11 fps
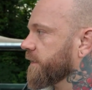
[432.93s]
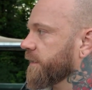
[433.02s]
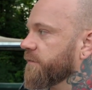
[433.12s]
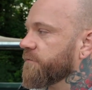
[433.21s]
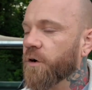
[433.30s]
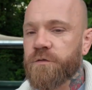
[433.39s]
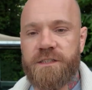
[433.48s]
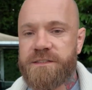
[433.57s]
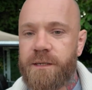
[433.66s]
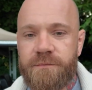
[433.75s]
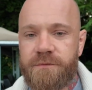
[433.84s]
involved in
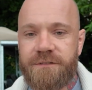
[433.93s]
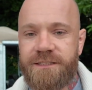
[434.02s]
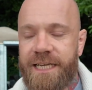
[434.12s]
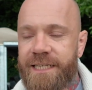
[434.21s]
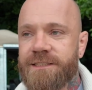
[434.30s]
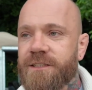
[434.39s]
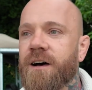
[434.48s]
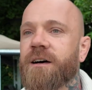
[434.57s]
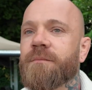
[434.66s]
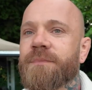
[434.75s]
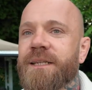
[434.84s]
some tech
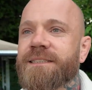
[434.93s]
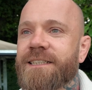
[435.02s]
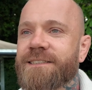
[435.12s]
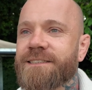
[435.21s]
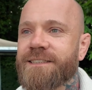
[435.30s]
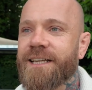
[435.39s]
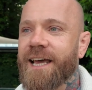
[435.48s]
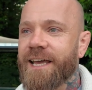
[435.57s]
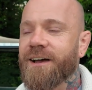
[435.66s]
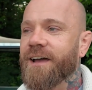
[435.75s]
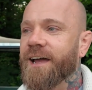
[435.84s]
startup business, an
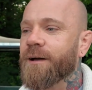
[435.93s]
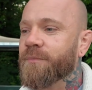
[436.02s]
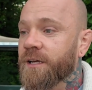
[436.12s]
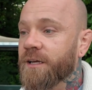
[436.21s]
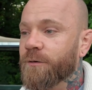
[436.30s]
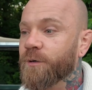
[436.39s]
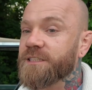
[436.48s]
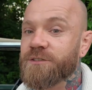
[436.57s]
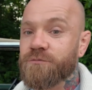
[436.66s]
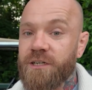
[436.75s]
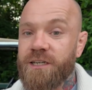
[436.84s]
AI app, which
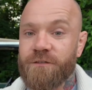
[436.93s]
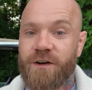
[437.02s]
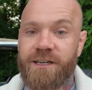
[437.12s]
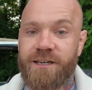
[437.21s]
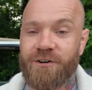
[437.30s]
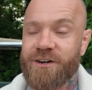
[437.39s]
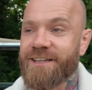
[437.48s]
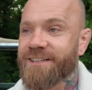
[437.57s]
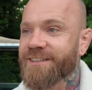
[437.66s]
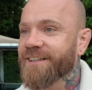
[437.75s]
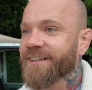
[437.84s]
is really fucking
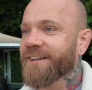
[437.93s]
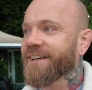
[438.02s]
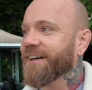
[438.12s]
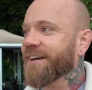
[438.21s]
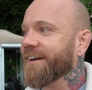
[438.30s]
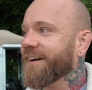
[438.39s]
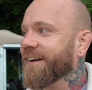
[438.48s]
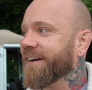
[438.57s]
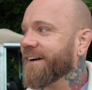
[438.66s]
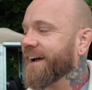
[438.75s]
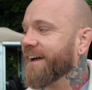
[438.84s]
great,
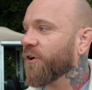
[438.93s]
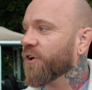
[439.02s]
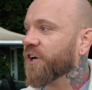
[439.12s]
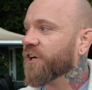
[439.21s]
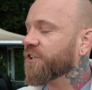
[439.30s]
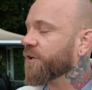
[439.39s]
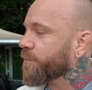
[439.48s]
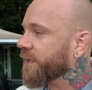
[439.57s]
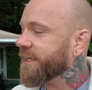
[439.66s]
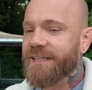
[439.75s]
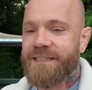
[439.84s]
and on a
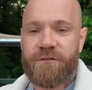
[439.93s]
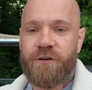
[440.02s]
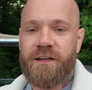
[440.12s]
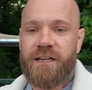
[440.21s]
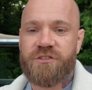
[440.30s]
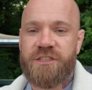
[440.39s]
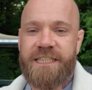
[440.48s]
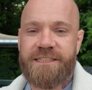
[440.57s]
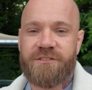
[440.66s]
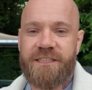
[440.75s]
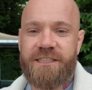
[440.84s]
completely different like
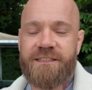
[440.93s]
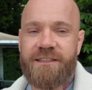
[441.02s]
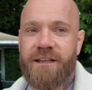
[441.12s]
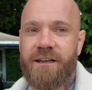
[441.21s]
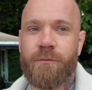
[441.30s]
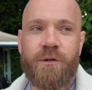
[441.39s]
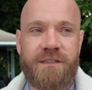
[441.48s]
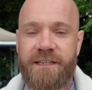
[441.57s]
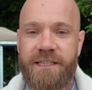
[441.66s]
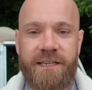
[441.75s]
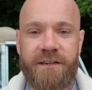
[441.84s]
trajectory than I was
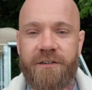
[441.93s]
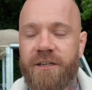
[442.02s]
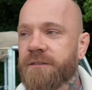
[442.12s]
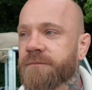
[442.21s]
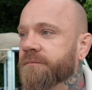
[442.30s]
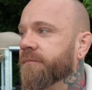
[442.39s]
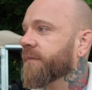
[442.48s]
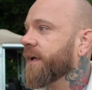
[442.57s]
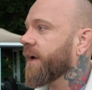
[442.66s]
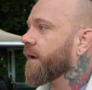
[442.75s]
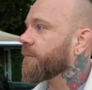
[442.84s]
like a year ago.
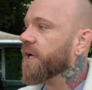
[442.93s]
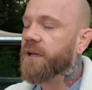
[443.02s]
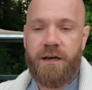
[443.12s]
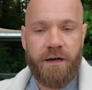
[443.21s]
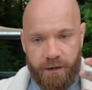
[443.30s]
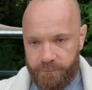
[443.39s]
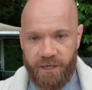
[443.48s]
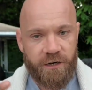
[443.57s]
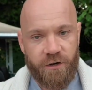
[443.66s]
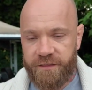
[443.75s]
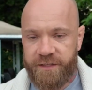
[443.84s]
And I'm gonna
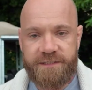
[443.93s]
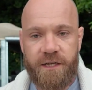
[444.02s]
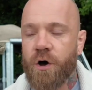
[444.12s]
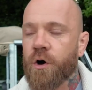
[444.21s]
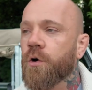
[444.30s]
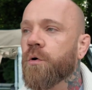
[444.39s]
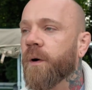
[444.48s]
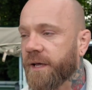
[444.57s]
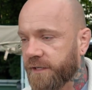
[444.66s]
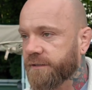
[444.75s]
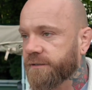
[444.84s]
log this the whole
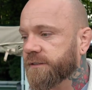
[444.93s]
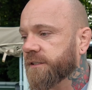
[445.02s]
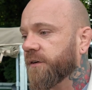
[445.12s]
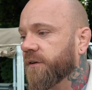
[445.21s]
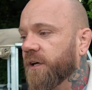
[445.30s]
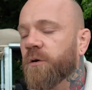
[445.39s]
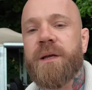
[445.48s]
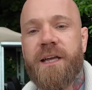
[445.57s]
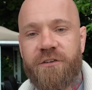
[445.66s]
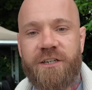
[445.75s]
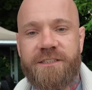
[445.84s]
way, so it'll be
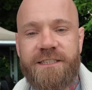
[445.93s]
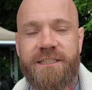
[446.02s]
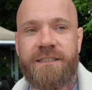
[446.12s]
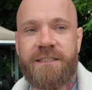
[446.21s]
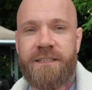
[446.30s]
interesting.